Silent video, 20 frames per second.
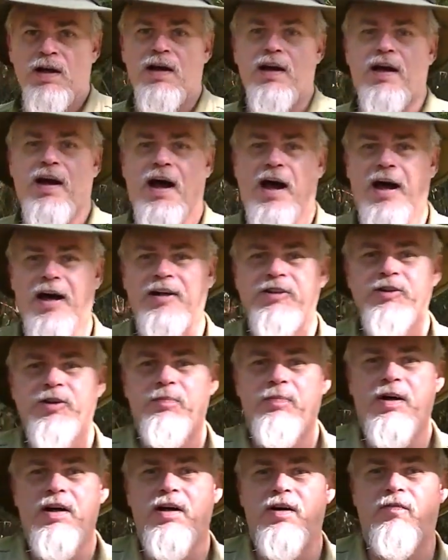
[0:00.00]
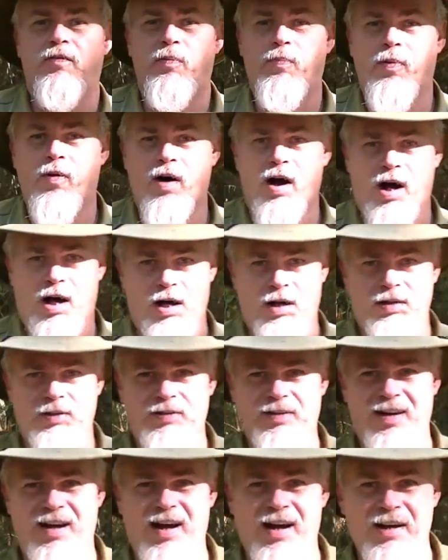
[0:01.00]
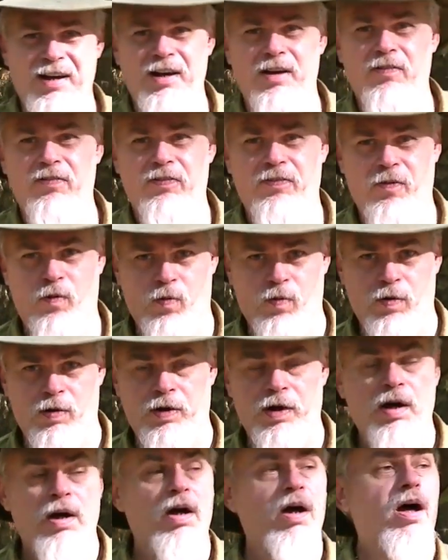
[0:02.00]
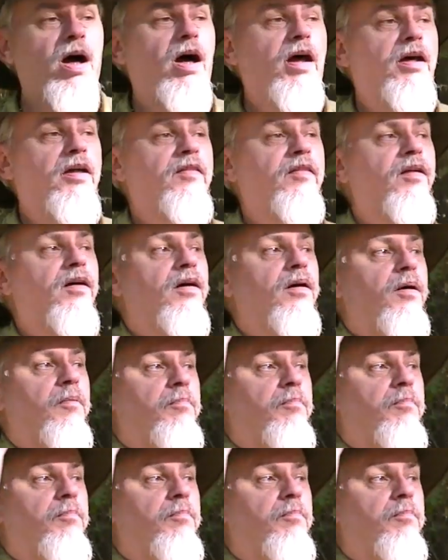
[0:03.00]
it has to be at a price that I can afford. And in the